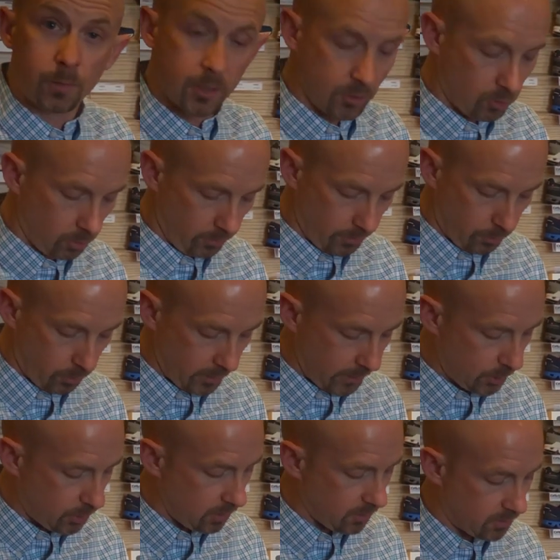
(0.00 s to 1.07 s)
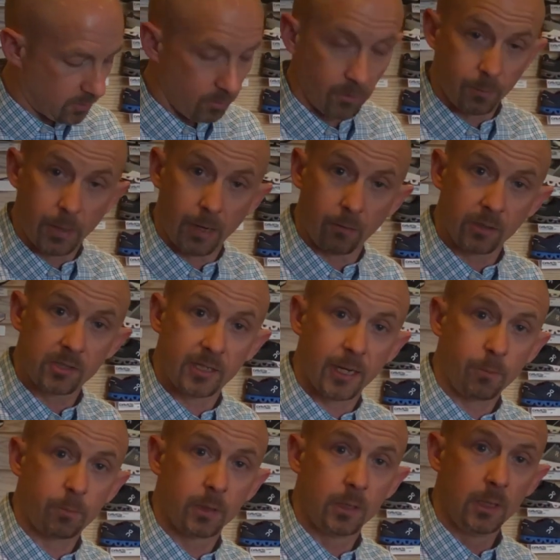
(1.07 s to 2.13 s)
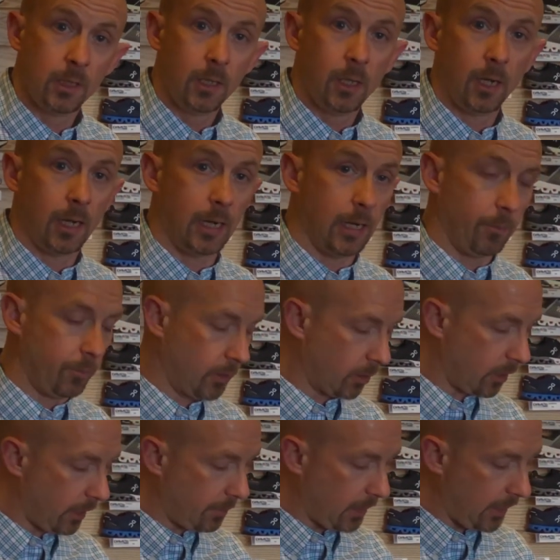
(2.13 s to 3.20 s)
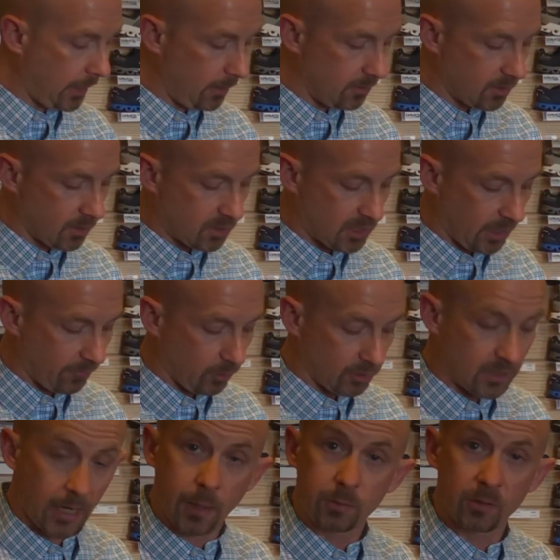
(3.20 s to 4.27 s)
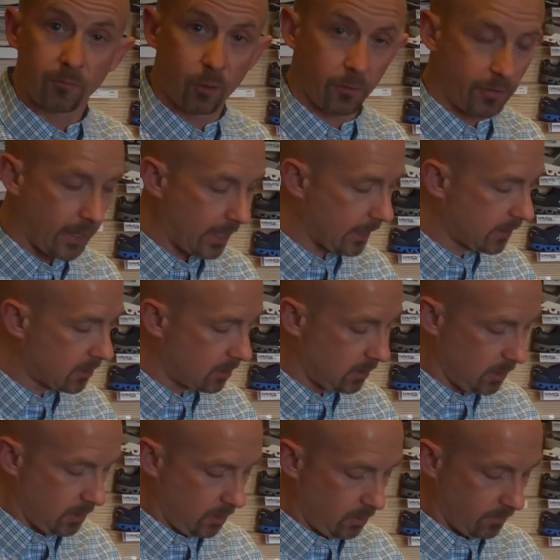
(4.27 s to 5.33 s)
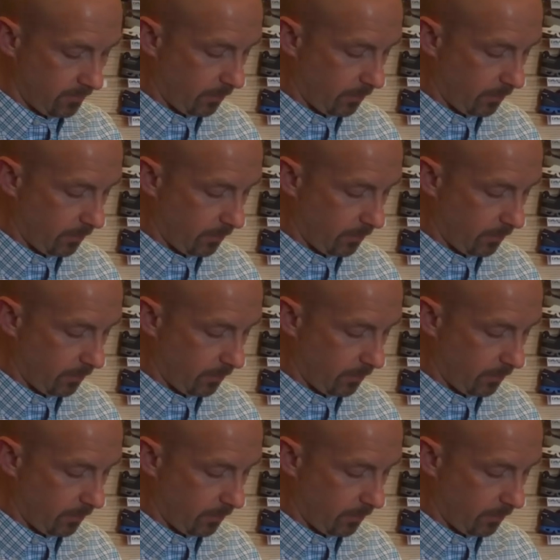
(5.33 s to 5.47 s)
control the pronation is through the Power Step. There are going to be several types of orthotics. You have